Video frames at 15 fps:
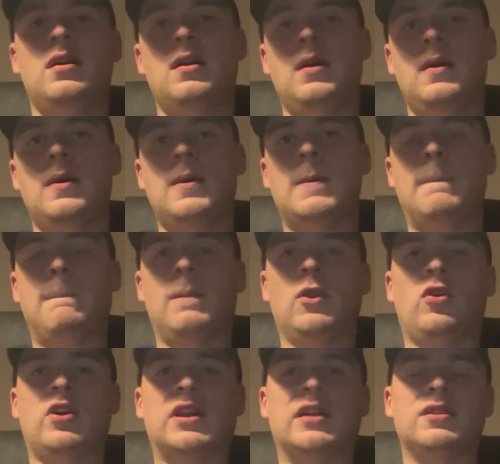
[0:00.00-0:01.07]

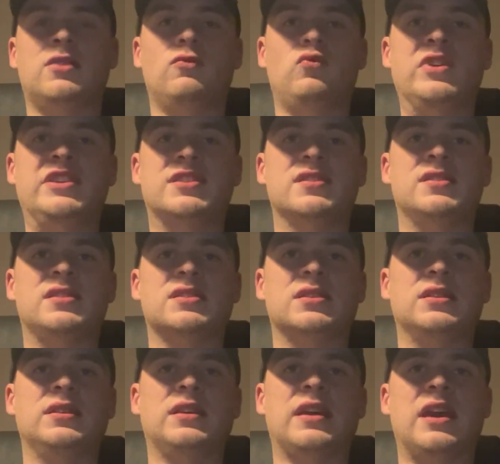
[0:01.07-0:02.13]
Looking at the recent
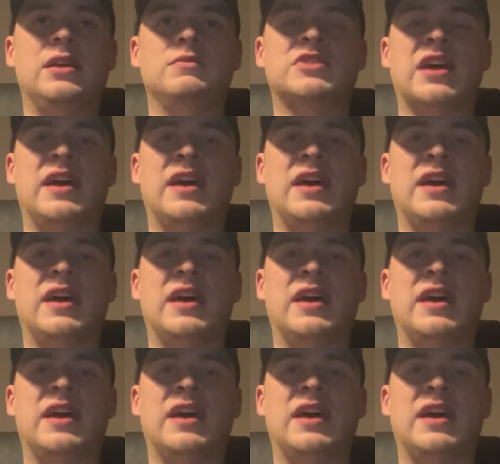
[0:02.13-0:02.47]
games